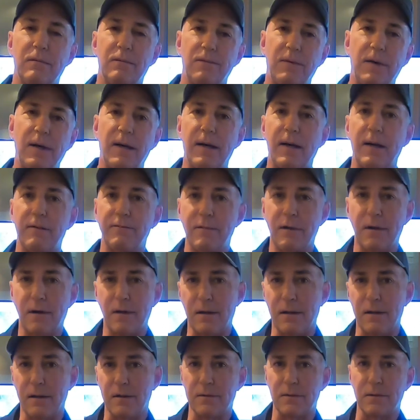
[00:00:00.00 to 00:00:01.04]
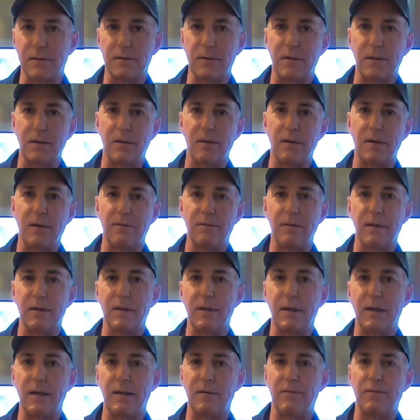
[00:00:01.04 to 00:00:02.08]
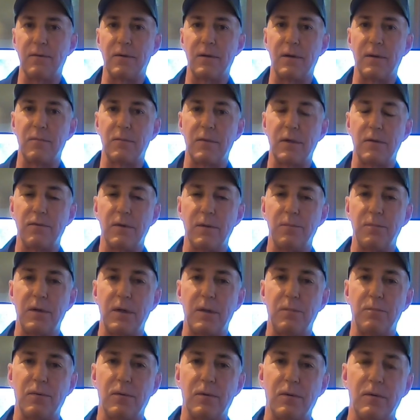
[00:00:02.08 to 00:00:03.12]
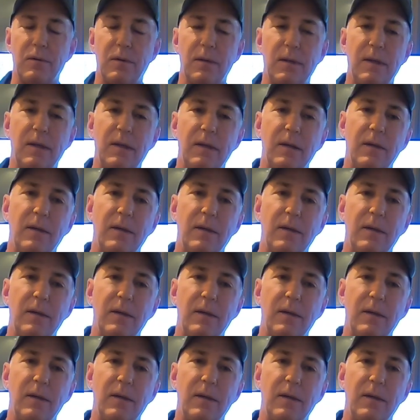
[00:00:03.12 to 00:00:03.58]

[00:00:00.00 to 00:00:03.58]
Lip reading: 5 calls or so every day from different people